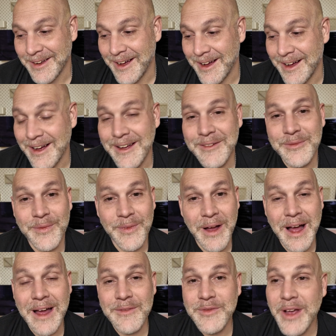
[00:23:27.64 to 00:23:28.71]

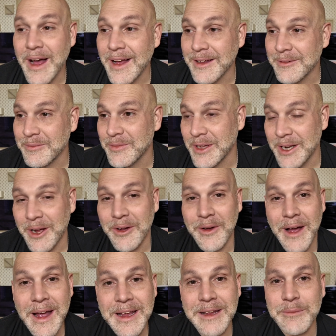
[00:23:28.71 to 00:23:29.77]
I've got,
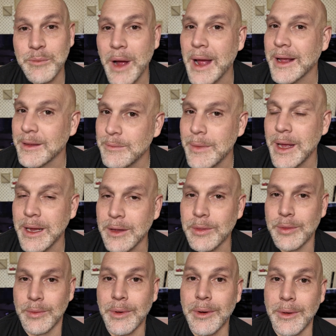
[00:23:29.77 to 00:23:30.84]
I can make
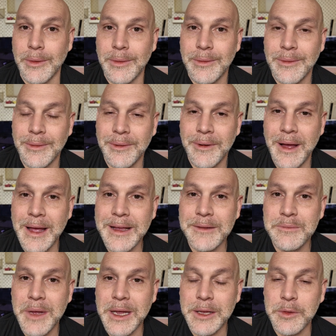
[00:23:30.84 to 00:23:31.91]
it through. I
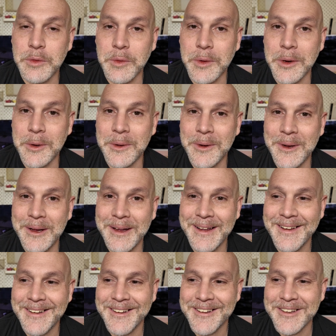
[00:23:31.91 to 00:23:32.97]
can make it through.
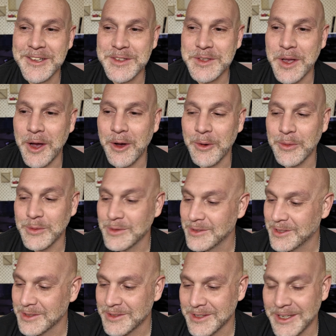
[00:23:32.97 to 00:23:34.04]
So
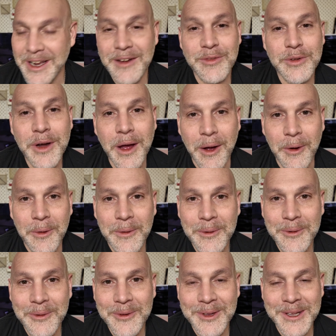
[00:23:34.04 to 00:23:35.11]
just, you never know.
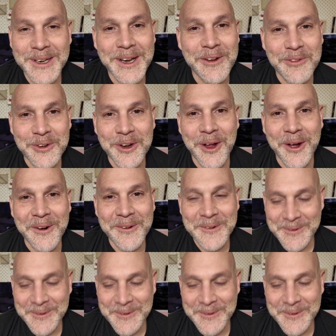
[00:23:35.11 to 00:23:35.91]
You never know.